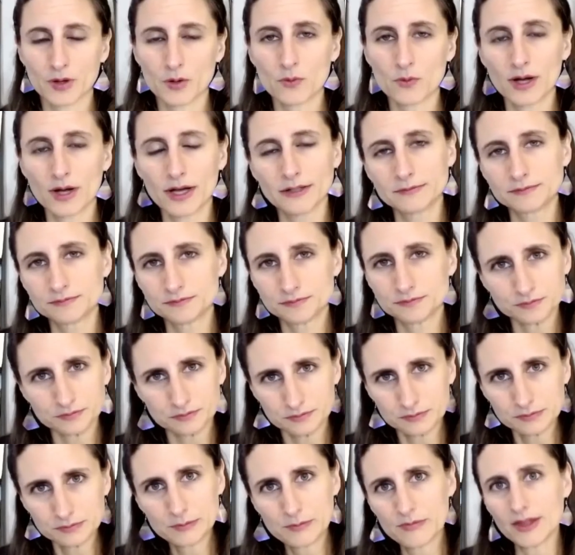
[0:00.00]
Well,
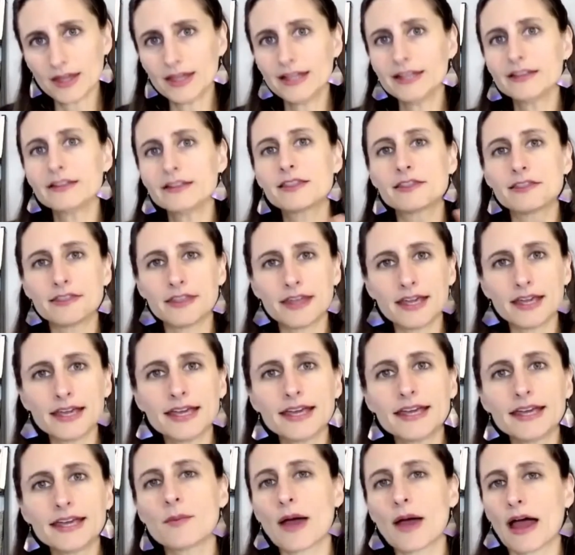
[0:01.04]
in
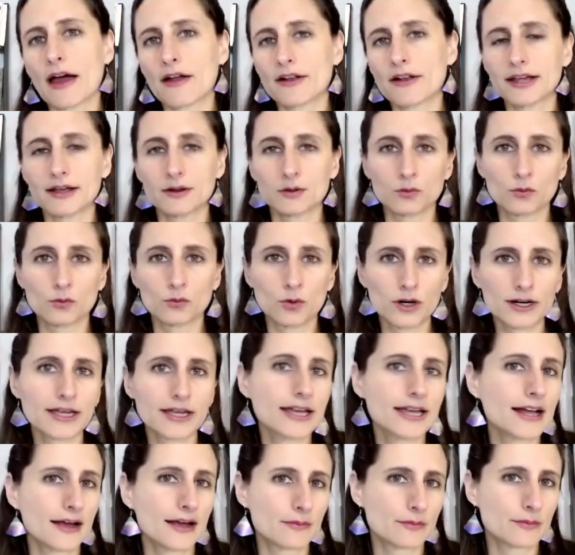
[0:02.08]
thinking about it and
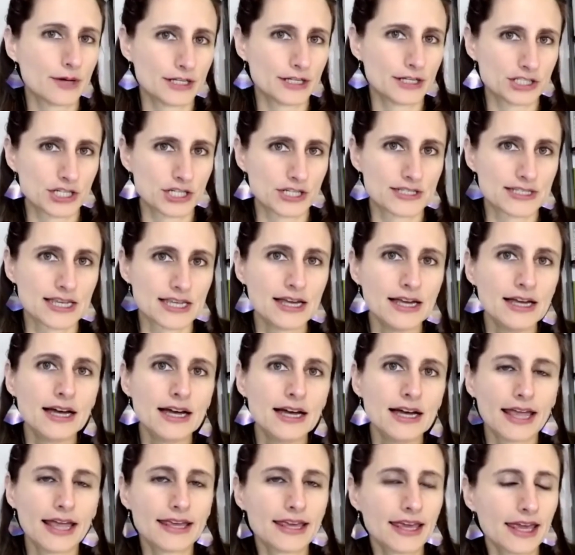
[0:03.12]
working on budgets,
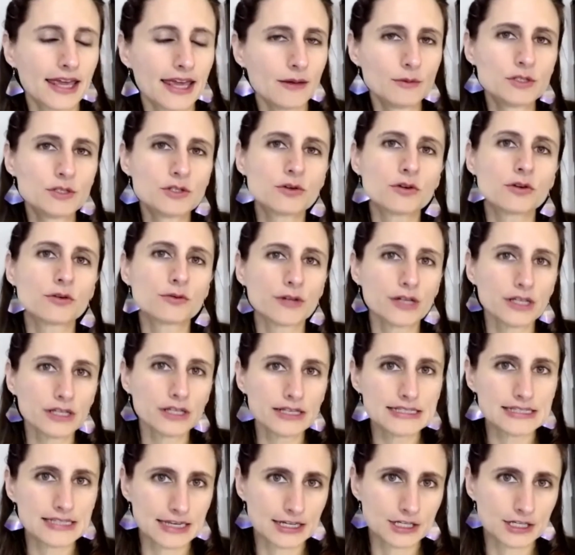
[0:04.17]
I came to a
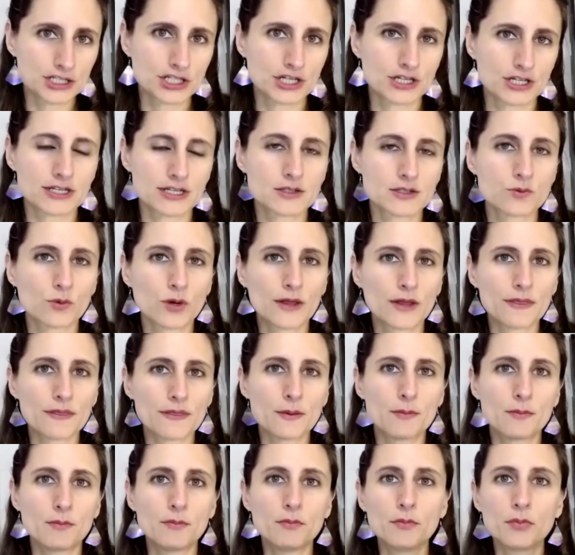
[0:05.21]
realization is what
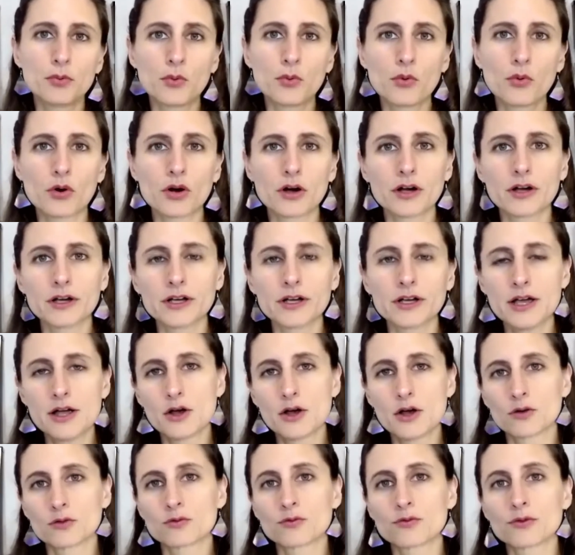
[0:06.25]
the board
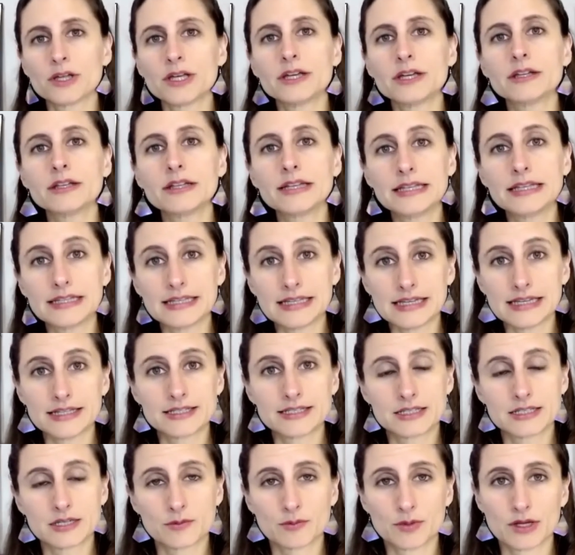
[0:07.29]
really
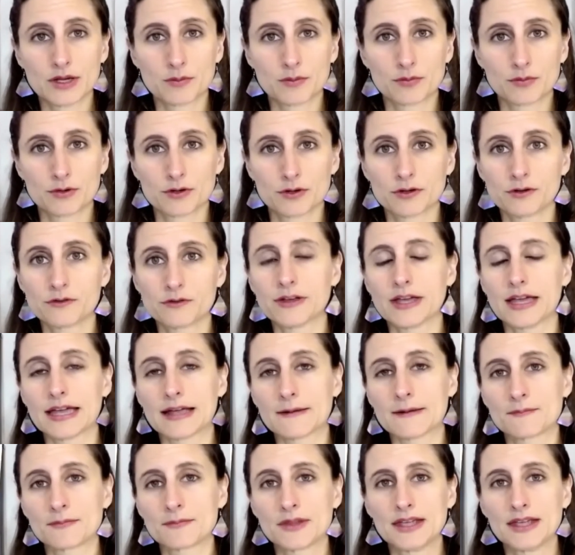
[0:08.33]
needs to be
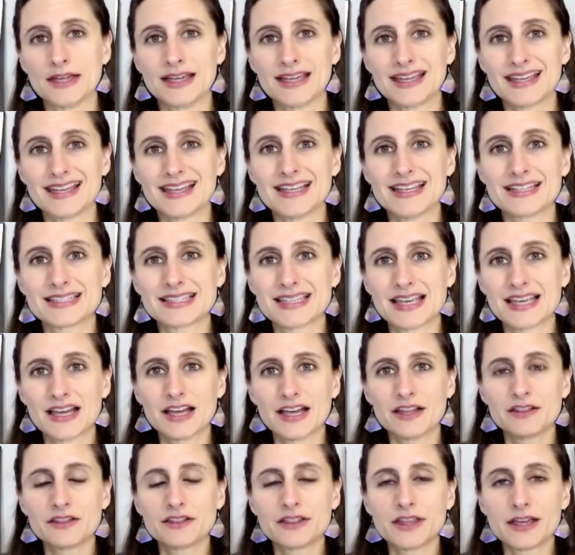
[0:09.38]
approving is
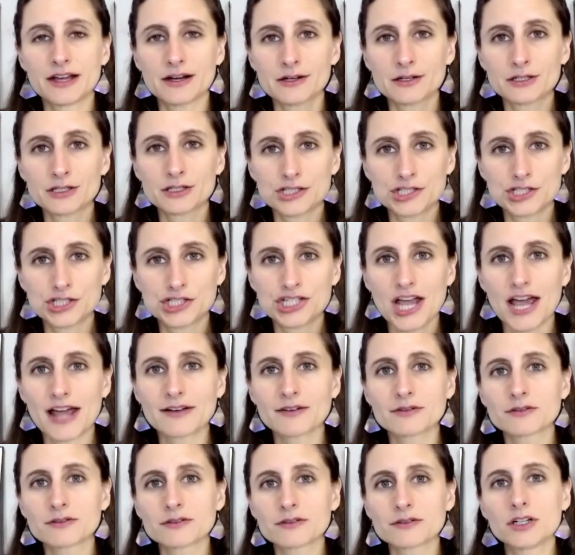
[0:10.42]
their
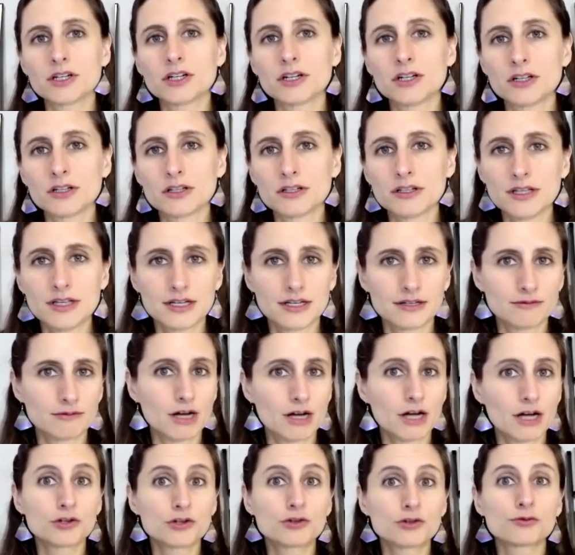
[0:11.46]
general
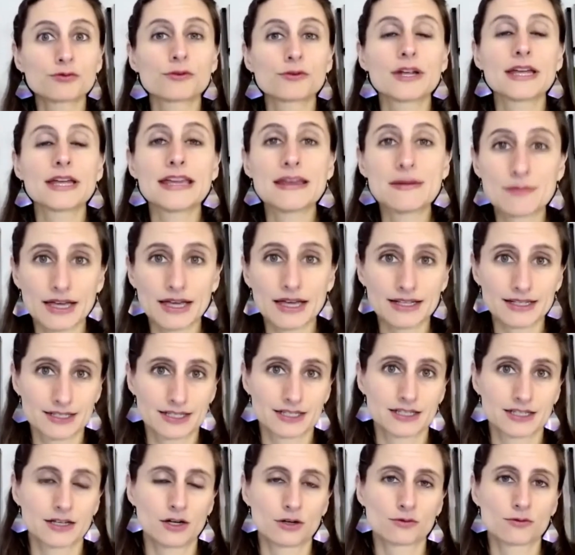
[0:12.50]

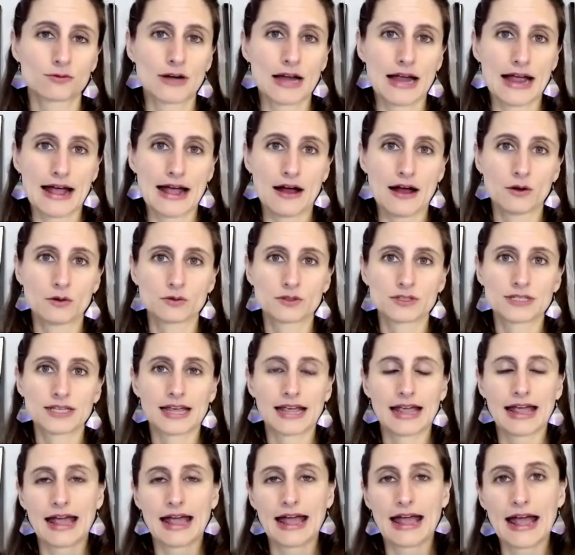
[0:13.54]
agreement around
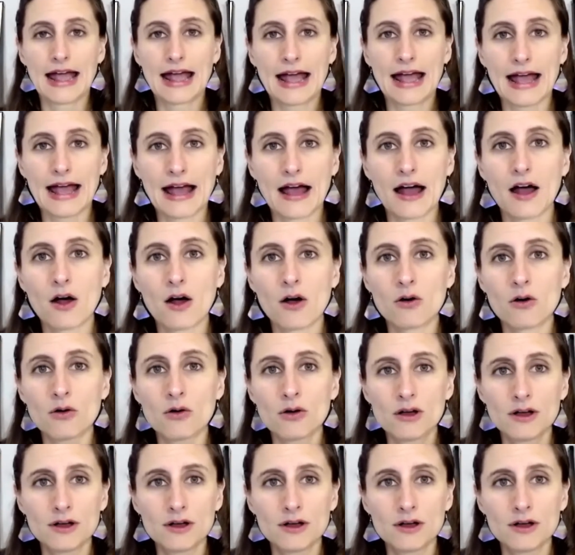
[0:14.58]
how